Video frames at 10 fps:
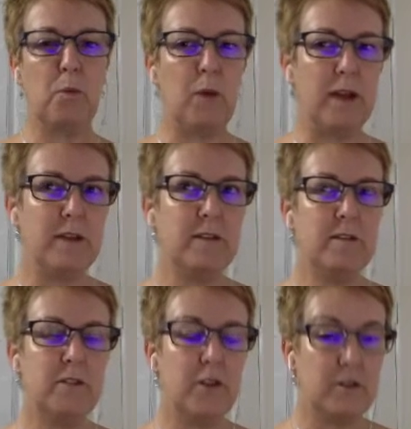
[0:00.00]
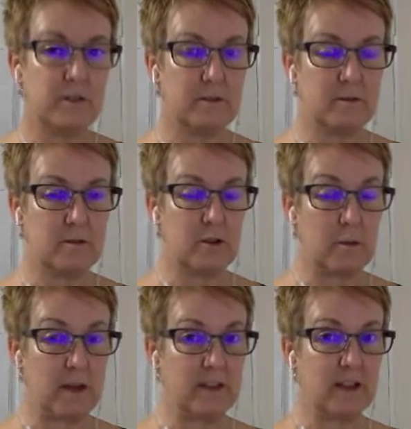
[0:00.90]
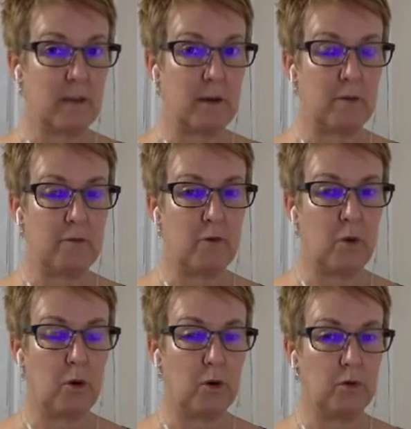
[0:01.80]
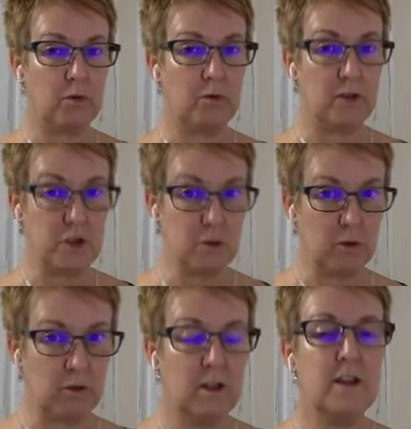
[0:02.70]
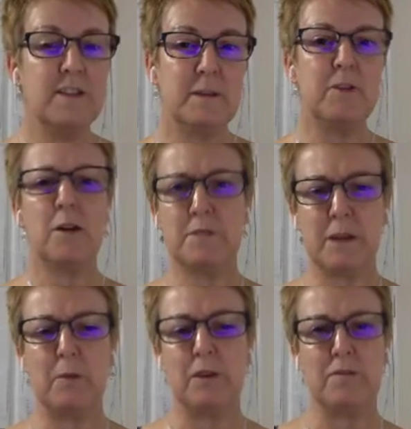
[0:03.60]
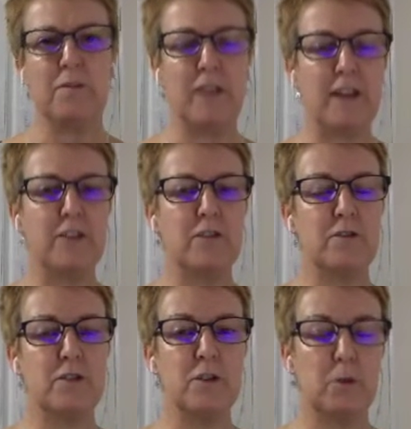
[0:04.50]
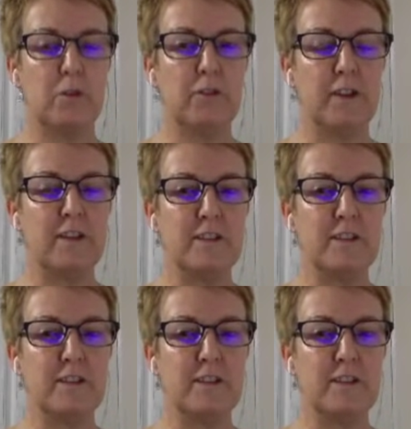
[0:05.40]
when those domains come up for renewal, sometimes they will inflate those renewal fees.